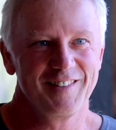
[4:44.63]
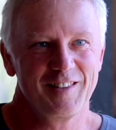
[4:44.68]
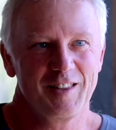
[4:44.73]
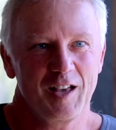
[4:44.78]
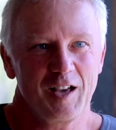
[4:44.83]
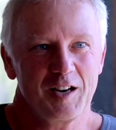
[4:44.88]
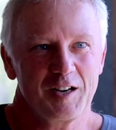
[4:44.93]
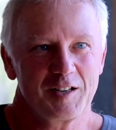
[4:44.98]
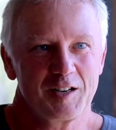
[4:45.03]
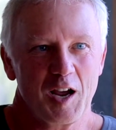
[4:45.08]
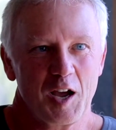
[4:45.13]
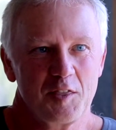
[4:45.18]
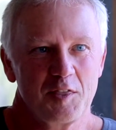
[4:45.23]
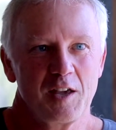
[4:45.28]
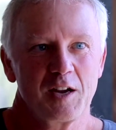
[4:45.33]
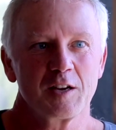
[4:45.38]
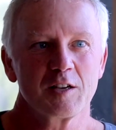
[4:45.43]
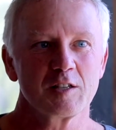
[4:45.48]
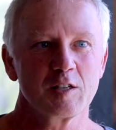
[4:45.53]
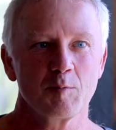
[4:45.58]
that I
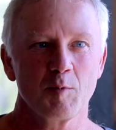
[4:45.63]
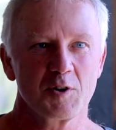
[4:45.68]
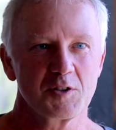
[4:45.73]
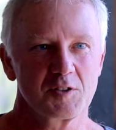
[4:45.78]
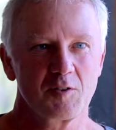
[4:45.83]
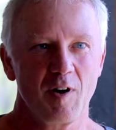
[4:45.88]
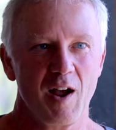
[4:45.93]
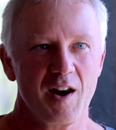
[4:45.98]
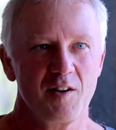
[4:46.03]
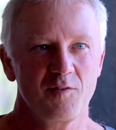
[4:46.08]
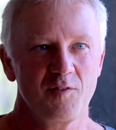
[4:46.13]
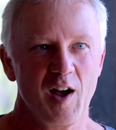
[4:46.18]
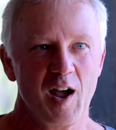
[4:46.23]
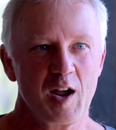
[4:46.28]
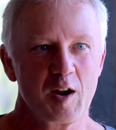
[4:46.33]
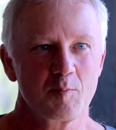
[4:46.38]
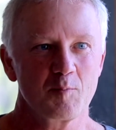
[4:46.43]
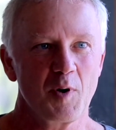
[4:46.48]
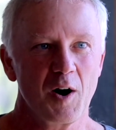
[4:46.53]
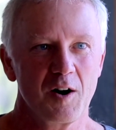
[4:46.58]
think is the most
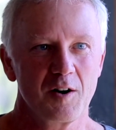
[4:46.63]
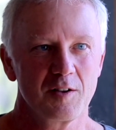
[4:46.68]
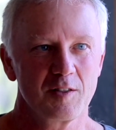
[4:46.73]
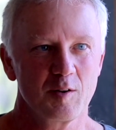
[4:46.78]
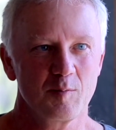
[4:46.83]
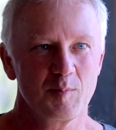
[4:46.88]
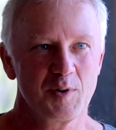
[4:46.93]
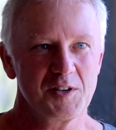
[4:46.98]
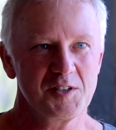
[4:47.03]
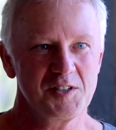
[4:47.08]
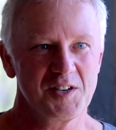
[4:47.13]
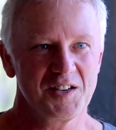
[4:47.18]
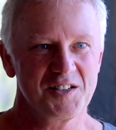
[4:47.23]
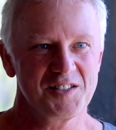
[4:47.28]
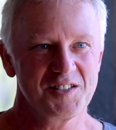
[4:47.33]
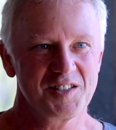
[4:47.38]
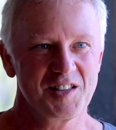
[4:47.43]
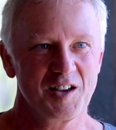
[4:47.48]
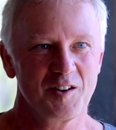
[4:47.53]
gratifying part of the business.